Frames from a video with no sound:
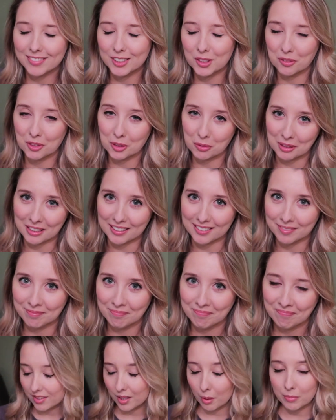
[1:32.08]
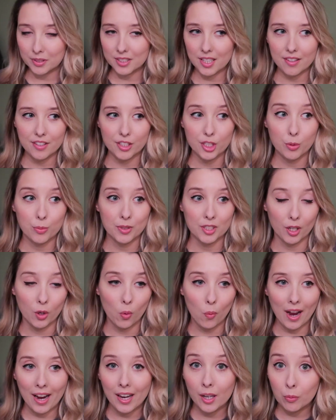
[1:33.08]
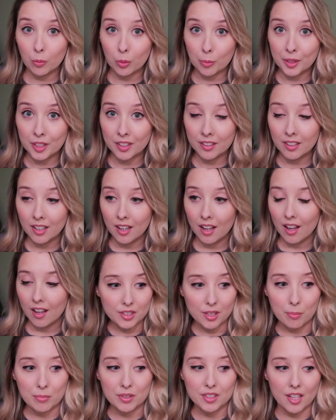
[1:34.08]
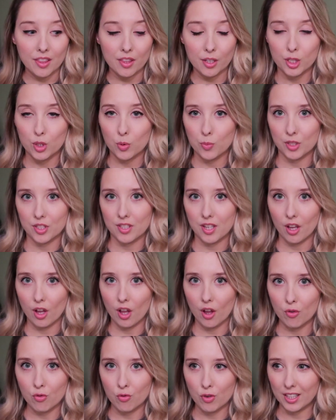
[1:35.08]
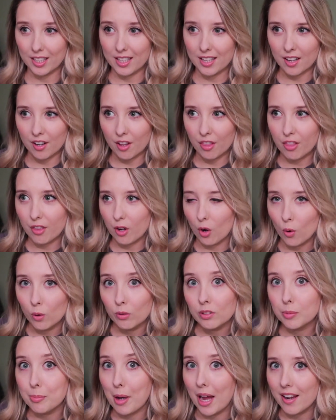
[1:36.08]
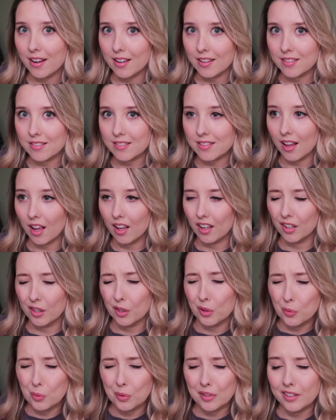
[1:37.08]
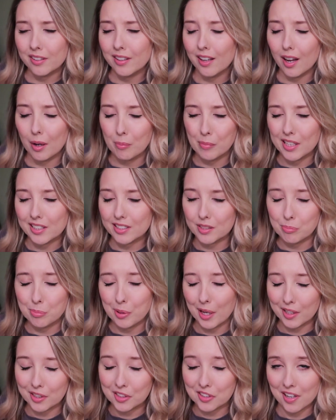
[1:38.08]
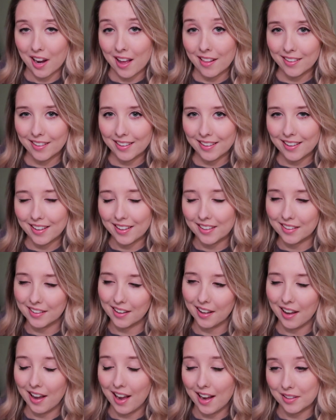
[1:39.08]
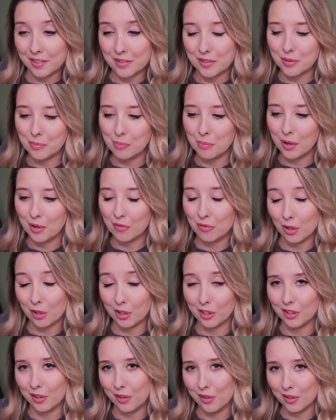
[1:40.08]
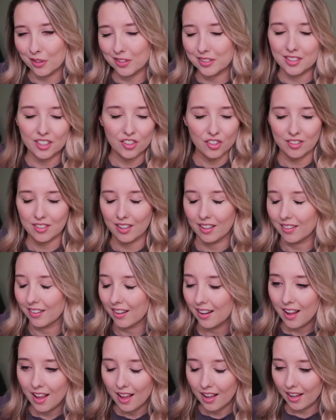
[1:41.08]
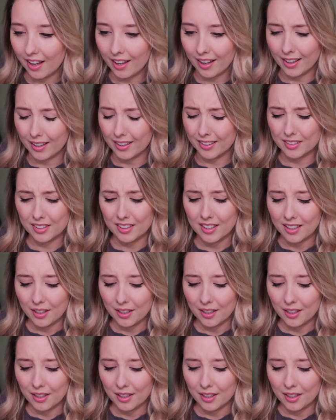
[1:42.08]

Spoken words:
So sweet. Some say that she was a quiet woman. Some say that she was really enthralled by his glowing, amazing personality and handsome, rugged looks. Just kidding.